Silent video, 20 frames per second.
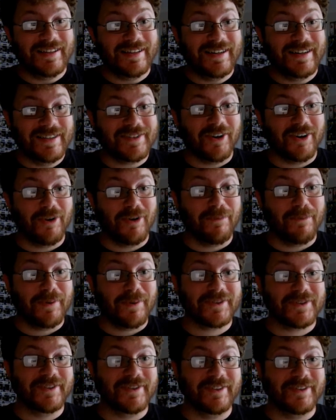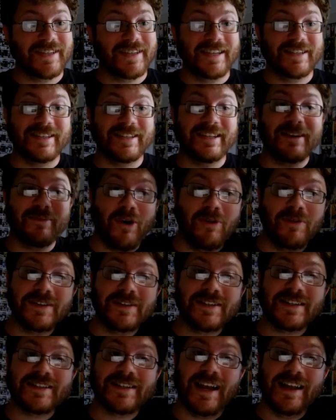It is all personal taste, and I'm always
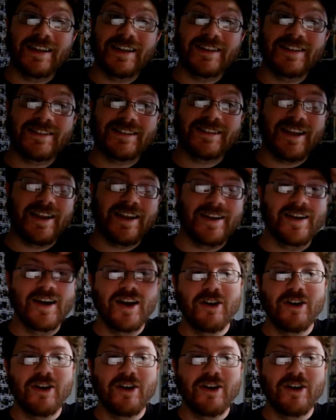excited to see